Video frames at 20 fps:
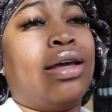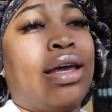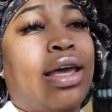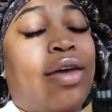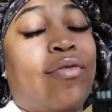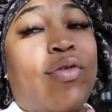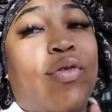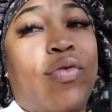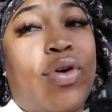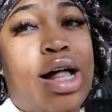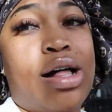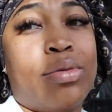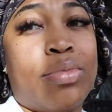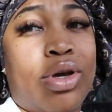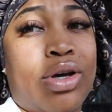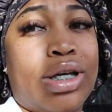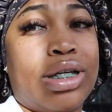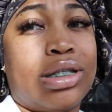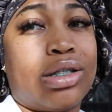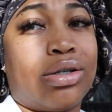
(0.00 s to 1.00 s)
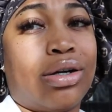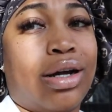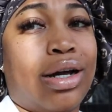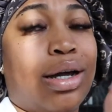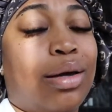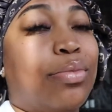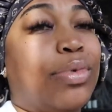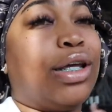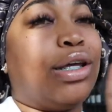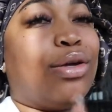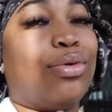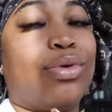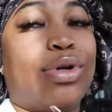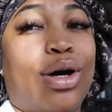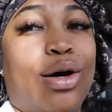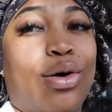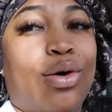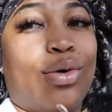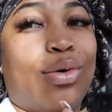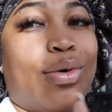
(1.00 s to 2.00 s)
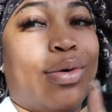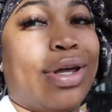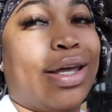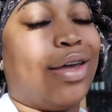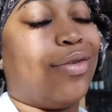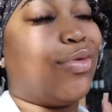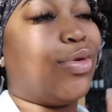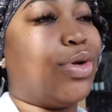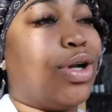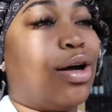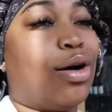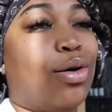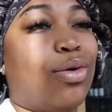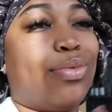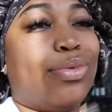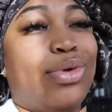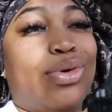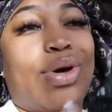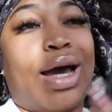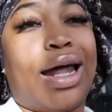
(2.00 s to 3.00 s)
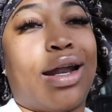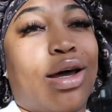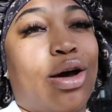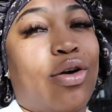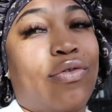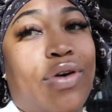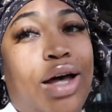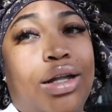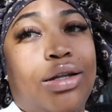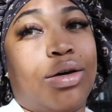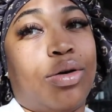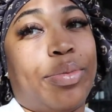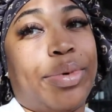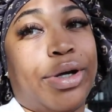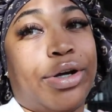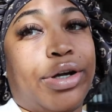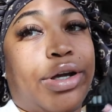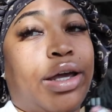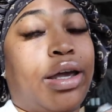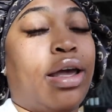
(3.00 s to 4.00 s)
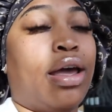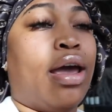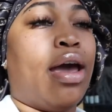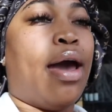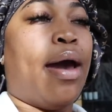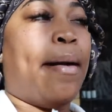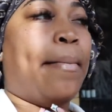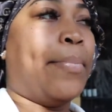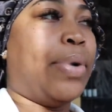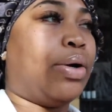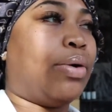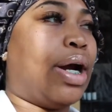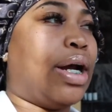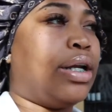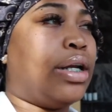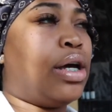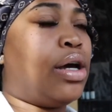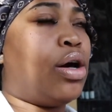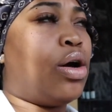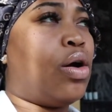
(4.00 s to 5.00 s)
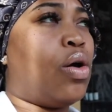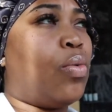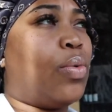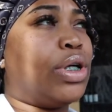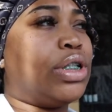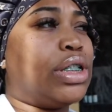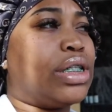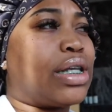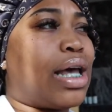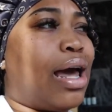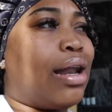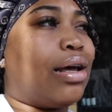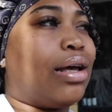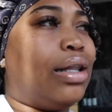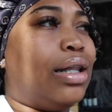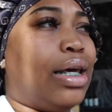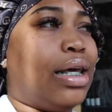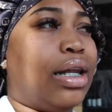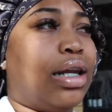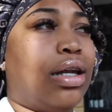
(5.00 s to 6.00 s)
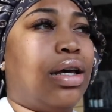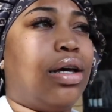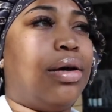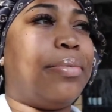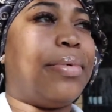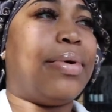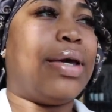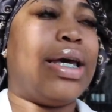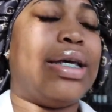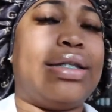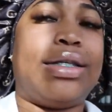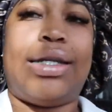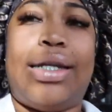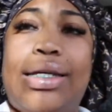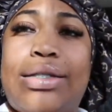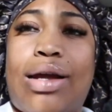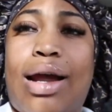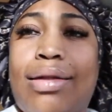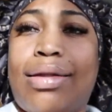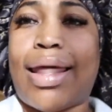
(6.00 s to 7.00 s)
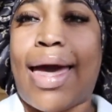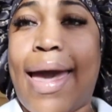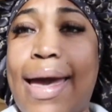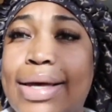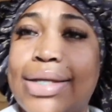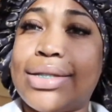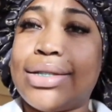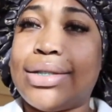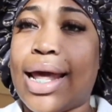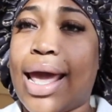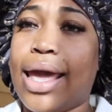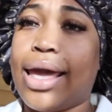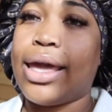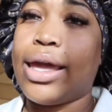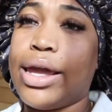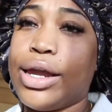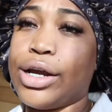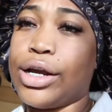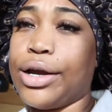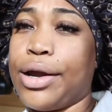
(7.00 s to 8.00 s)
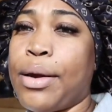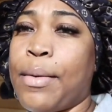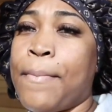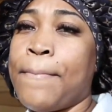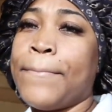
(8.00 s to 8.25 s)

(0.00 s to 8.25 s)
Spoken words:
If you follow me on Instagram, then you know. If you don't, you gotta go follow, period. But right now, we're just kind of cleaning up because it is our last day here.